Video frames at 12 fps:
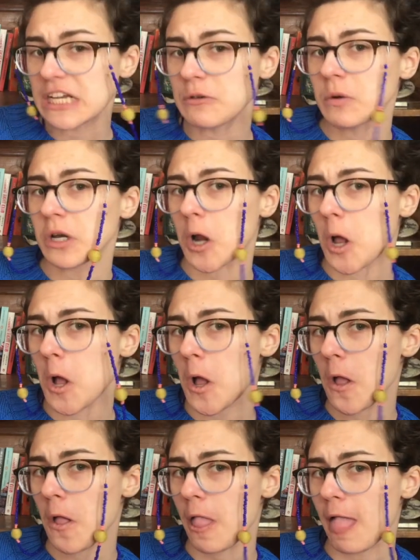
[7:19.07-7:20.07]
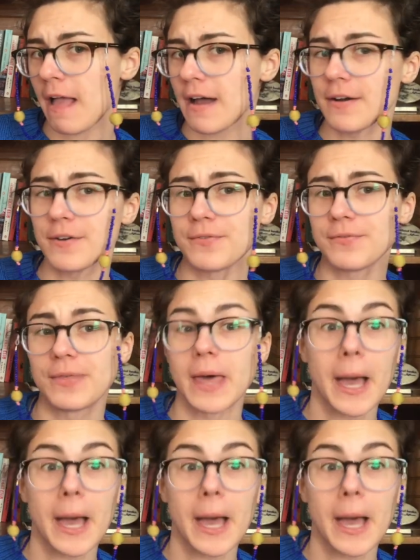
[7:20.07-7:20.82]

what all of the